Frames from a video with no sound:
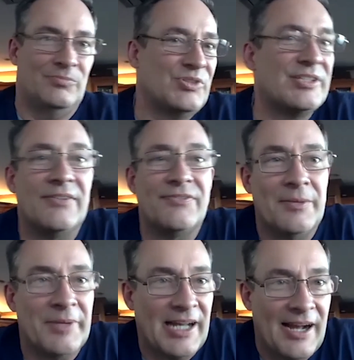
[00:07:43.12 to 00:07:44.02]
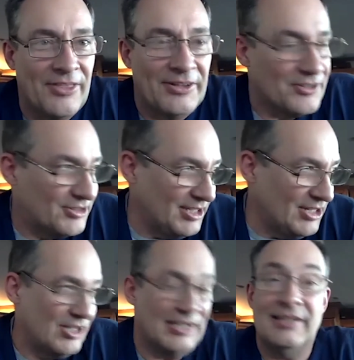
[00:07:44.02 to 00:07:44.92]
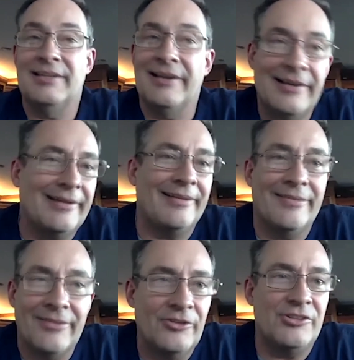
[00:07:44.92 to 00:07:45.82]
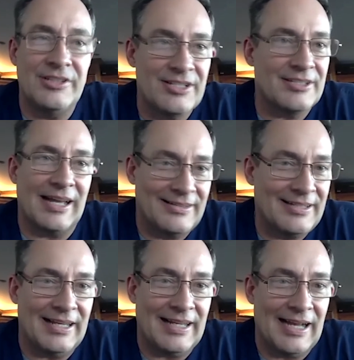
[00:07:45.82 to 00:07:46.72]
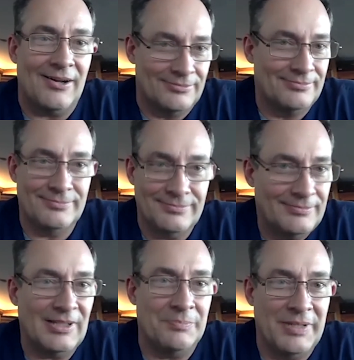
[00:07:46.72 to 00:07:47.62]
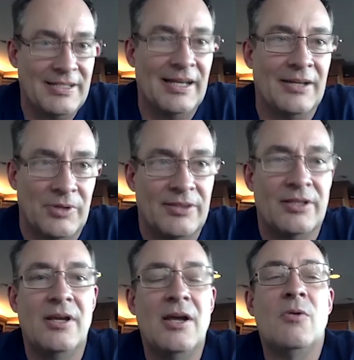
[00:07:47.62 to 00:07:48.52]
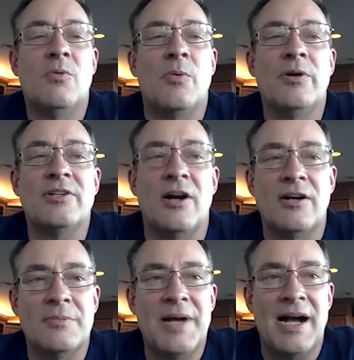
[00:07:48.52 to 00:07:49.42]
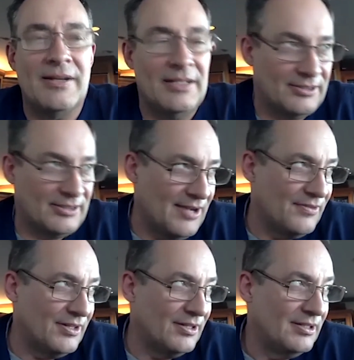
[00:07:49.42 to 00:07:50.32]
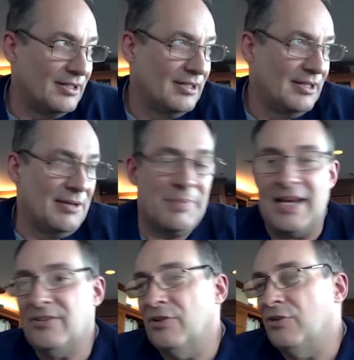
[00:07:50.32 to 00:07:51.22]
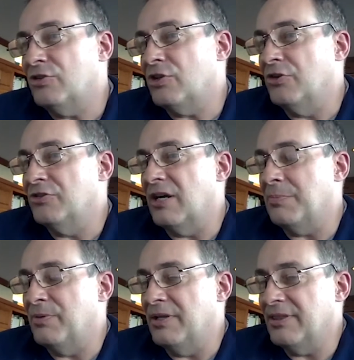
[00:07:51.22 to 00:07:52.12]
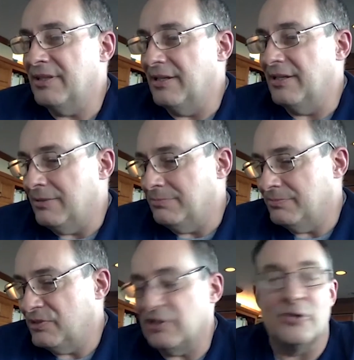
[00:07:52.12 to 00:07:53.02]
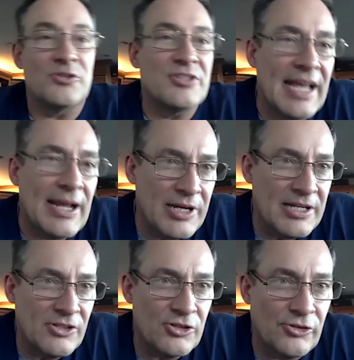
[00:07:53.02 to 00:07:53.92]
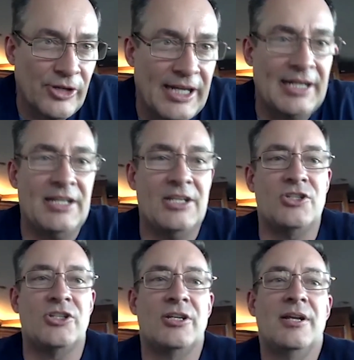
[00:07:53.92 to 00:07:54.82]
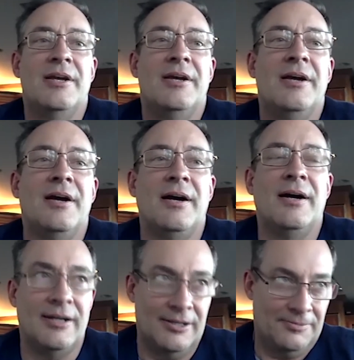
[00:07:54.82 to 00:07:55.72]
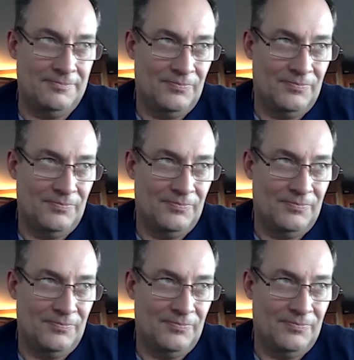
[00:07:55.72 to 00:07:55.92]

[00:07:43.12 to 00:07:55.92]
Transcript: stuff coming out of their incision, uh, those you just got to take out and be done with. What we're talking about is kind of the patient who shows up with um, serosanguineous drainage, uh,